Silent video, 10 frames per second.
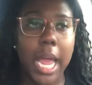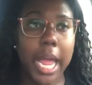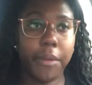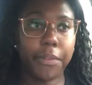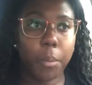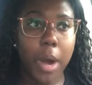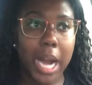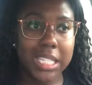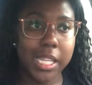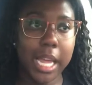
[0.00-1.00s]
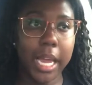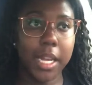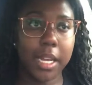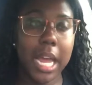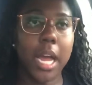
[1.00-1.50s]
And from where I
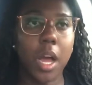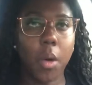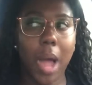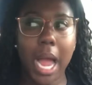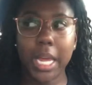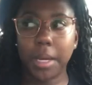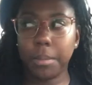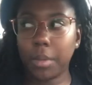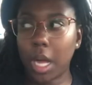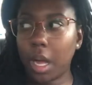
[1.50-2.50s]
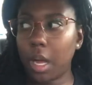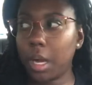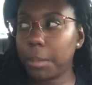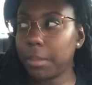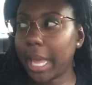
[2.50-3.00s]
stand now, I am
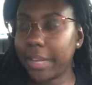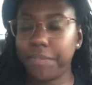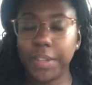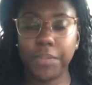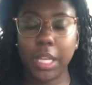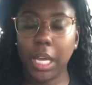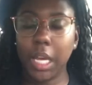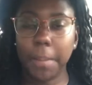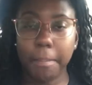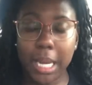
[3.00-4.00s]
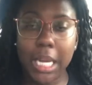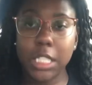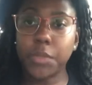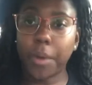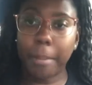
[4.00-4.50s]
um, like 50
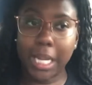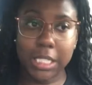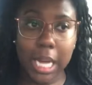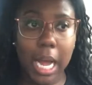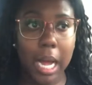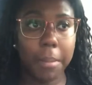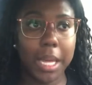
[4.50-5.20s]
minutes from my job.